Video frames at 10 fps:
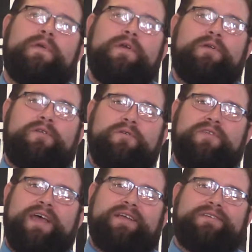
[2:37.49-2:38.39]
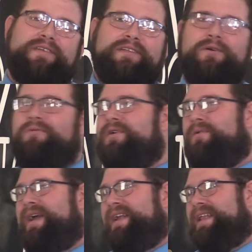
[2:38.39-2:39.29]
You know, two things that don't go
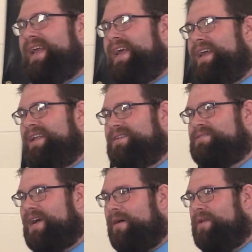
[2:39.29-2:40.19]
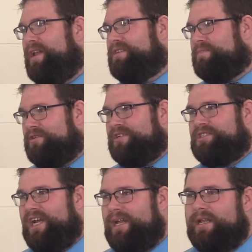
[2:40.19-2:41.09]
hand in hand is communism and
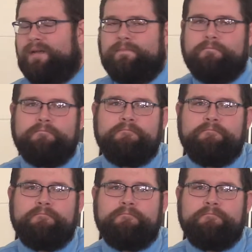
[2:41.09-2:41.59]
Christianity.